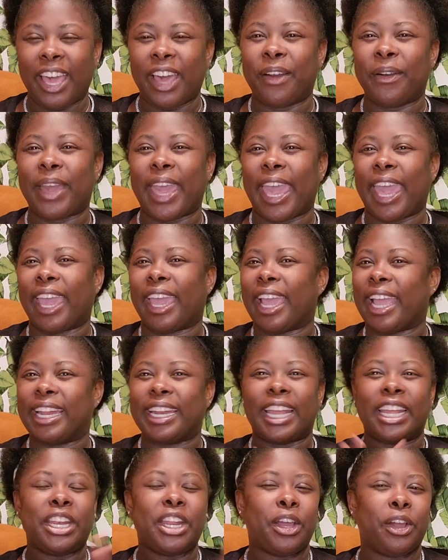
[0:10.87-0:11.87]
Okay,
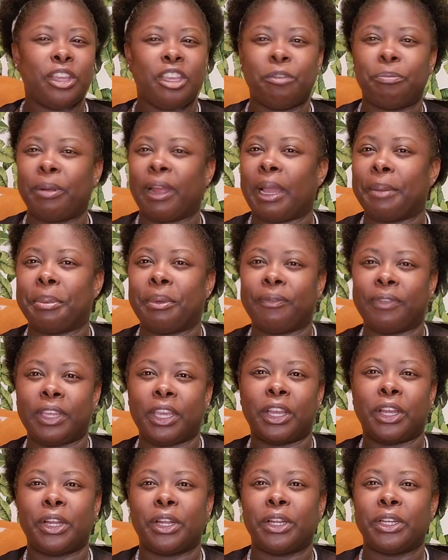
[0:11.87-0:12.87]
and I know you
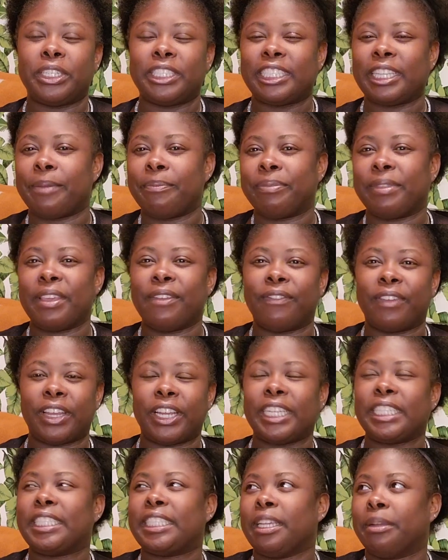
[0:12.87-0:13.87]
probably heard something
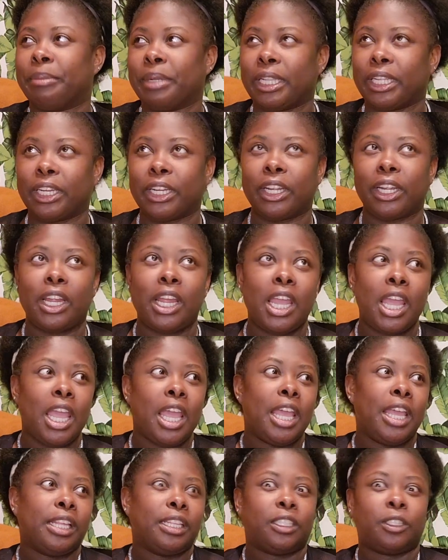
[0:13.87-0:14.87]
very similar
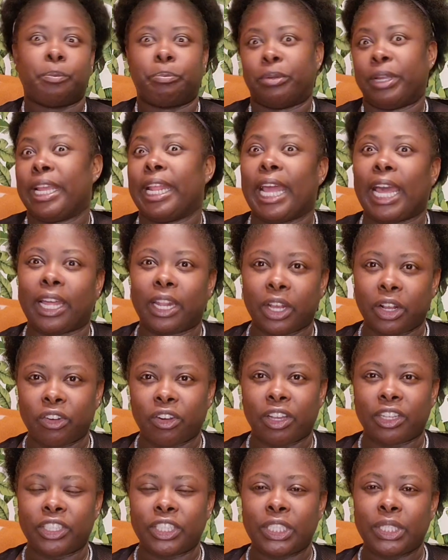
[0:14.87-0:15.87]
spread out
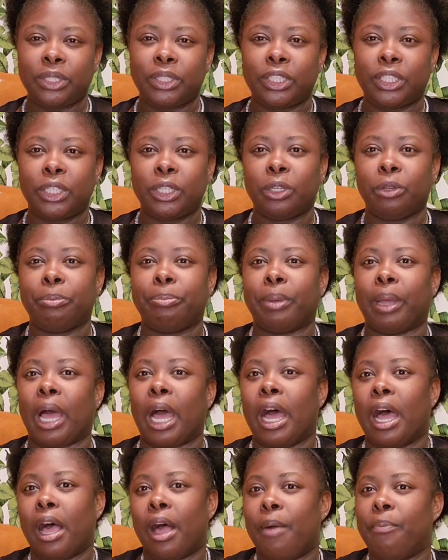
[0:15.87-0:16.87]
across YouTube.
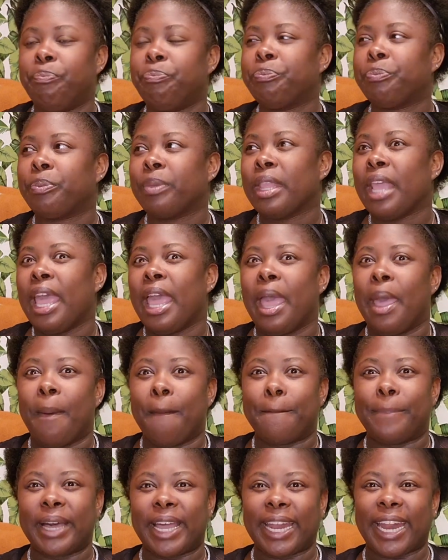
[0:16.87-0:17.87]

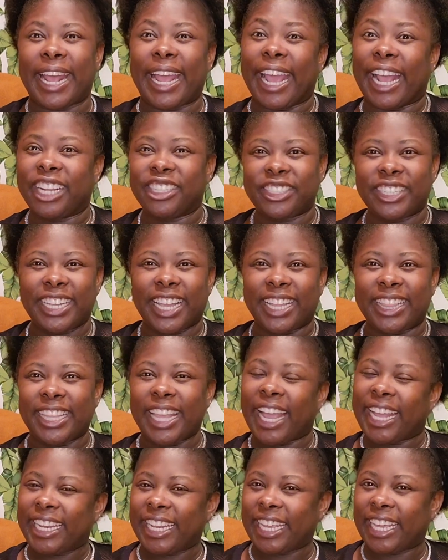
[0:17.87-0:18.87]
But I actually got
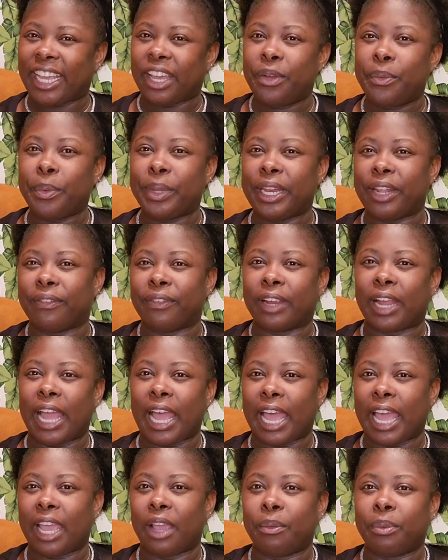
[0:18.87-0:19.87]
the idea whenever
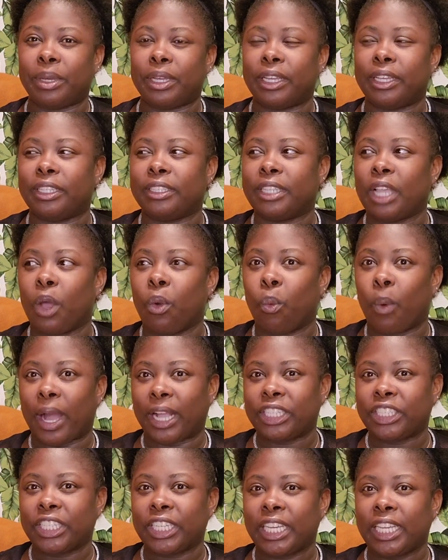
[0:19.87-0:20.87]
I was
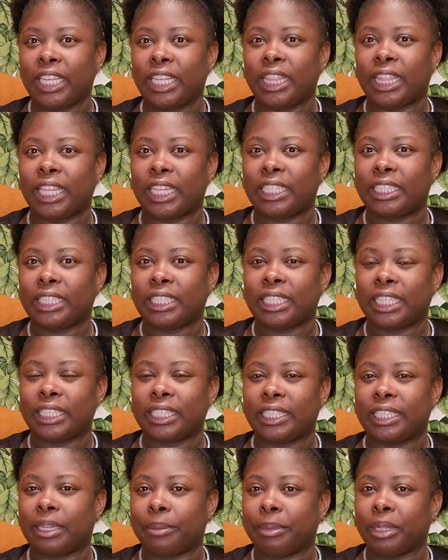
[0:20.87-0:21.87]
watching this
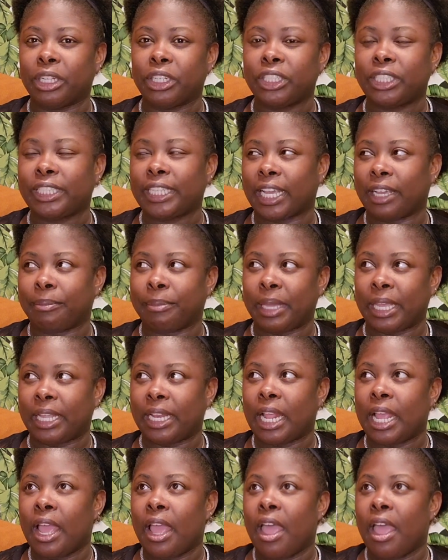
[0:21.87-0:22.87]
similar
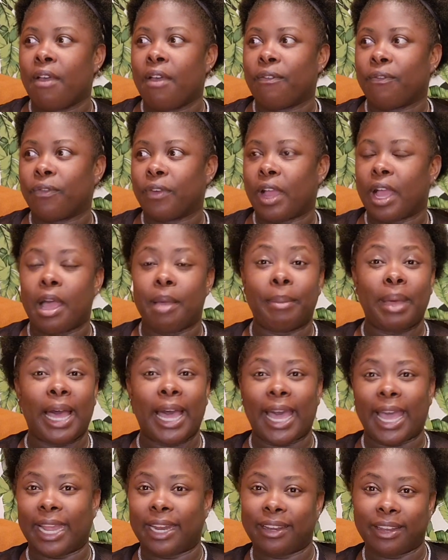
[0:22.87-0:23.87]
segment from
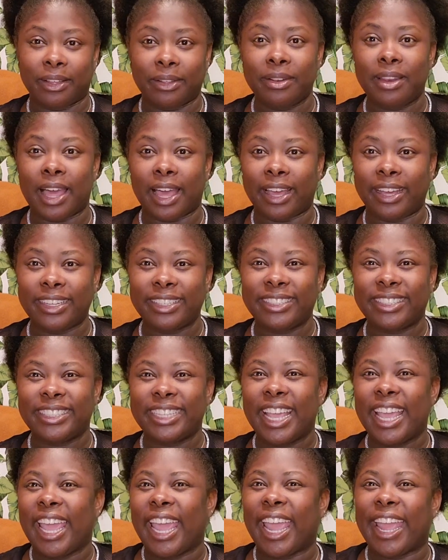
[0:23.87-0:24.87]
High Low Lux,
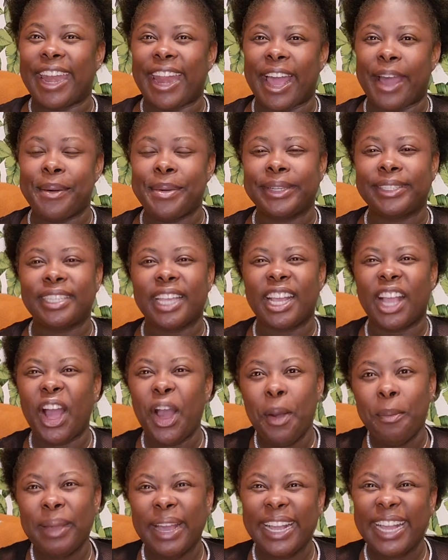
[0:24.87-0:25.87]
and I was like,
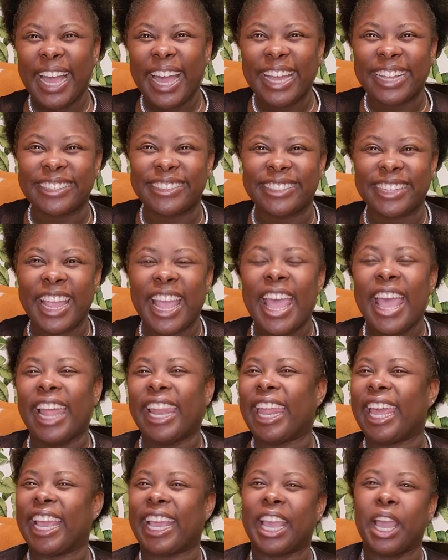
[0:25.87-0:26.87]
oh my gosh,
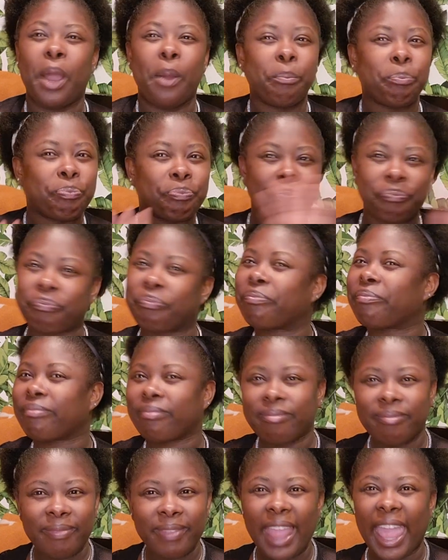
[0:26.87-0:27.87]
like
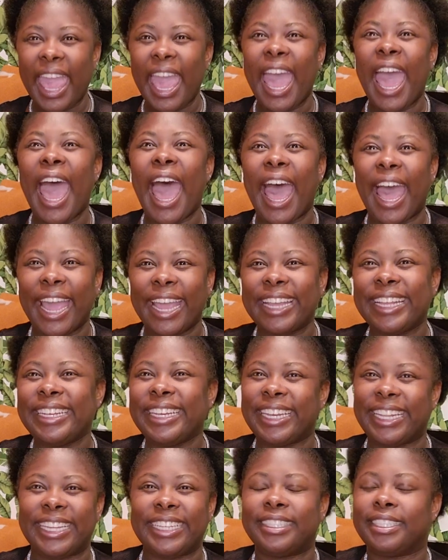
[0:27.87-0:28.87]
I
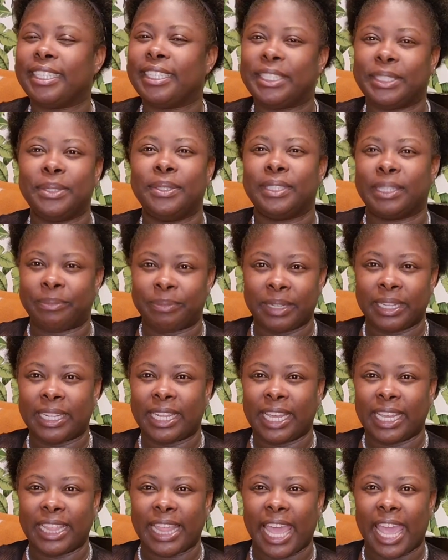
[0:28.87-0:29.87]
need to do something
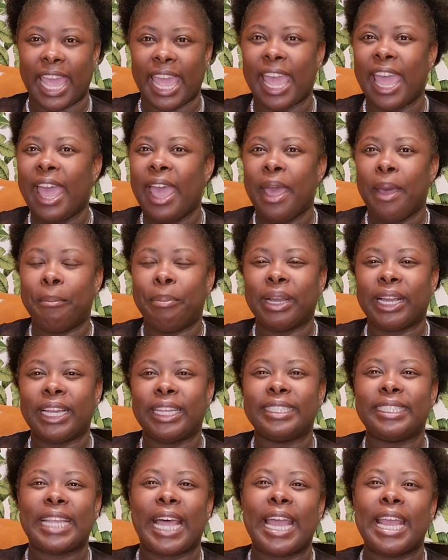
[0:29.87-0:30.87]
like that
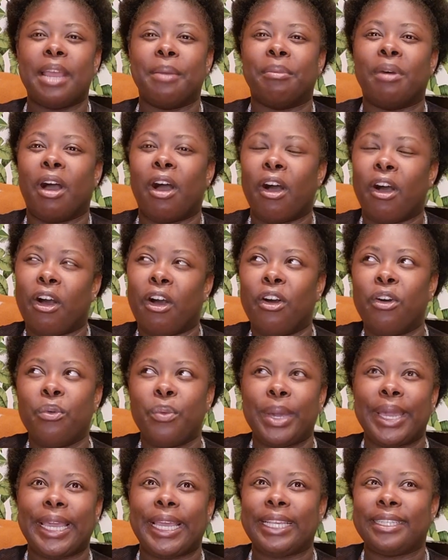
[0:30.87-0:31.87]
because I am
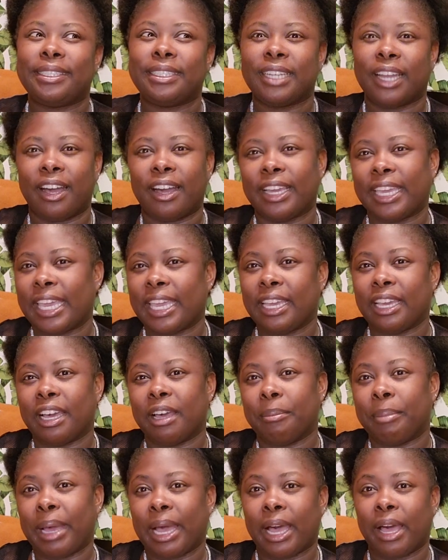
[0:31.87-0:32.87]
always talking
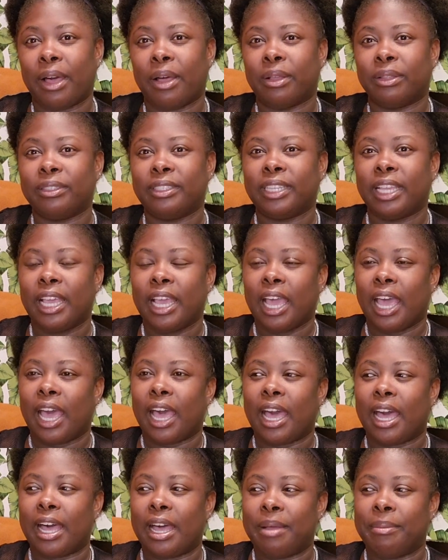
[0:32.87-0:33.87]
about
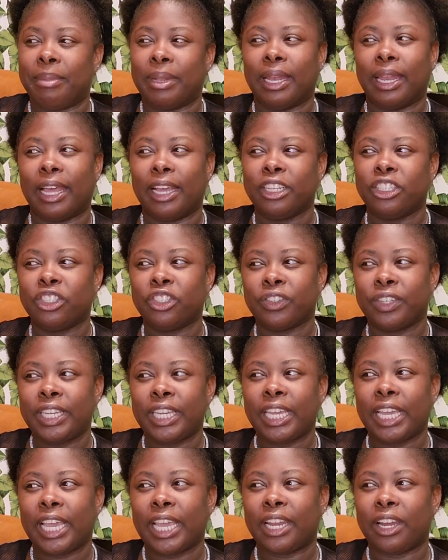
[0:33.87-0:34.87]

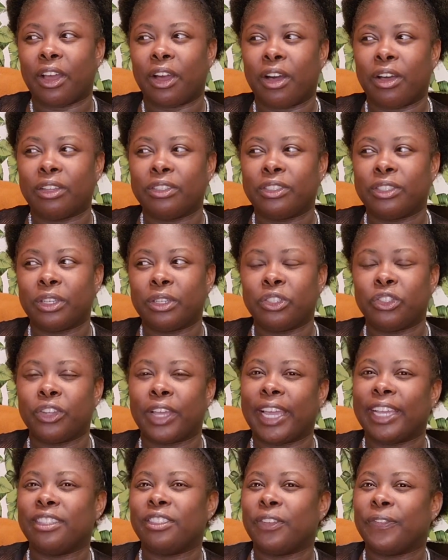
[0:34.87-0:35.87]
luxury and also
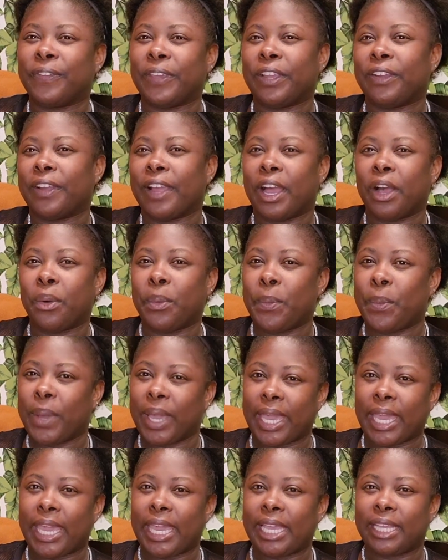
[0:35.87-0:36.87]
trying to figure out
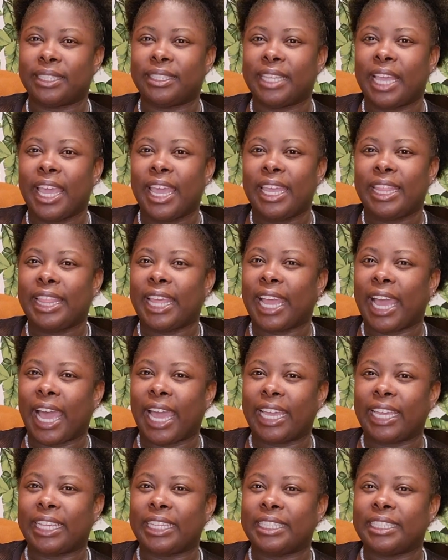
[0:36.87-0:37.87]
ways that
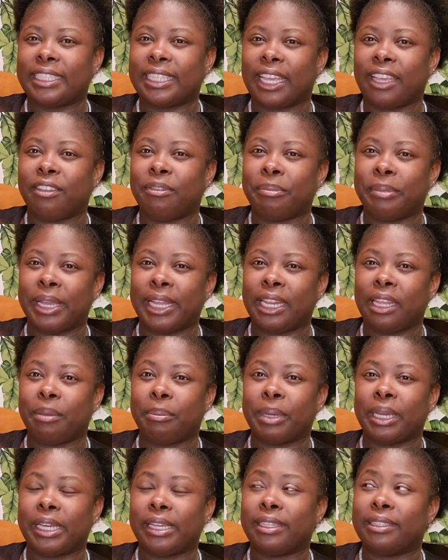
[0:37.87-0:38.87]
I can save money
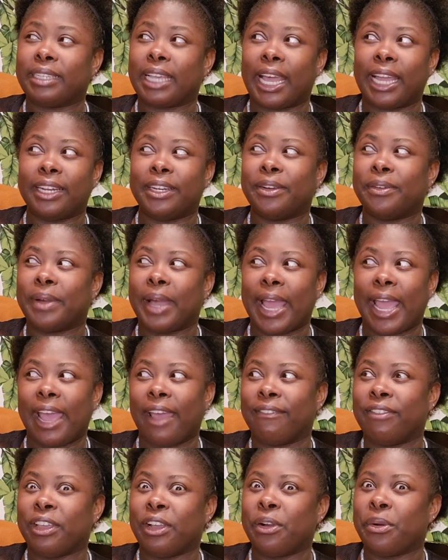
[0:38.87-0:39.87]
because I don't
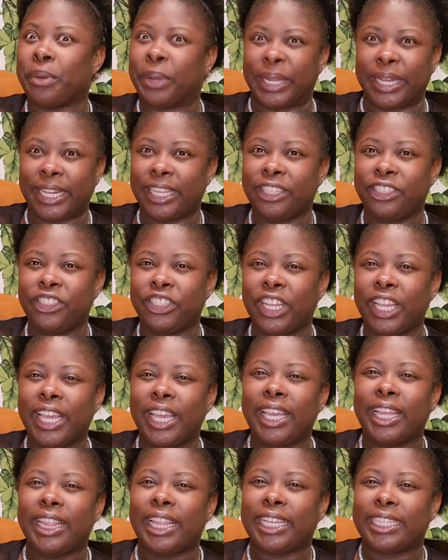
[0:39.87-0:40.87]
have the coinage
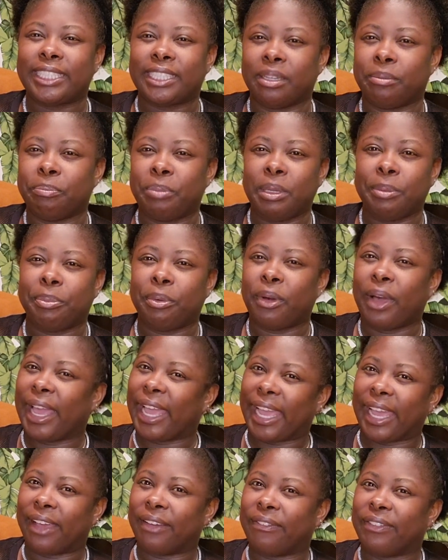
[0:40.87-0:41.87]
that some people
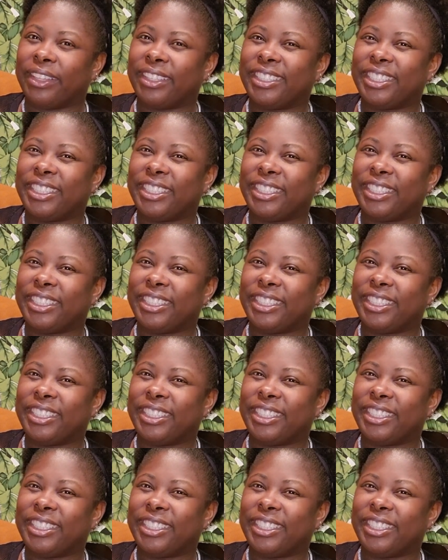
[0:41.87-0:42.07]
have.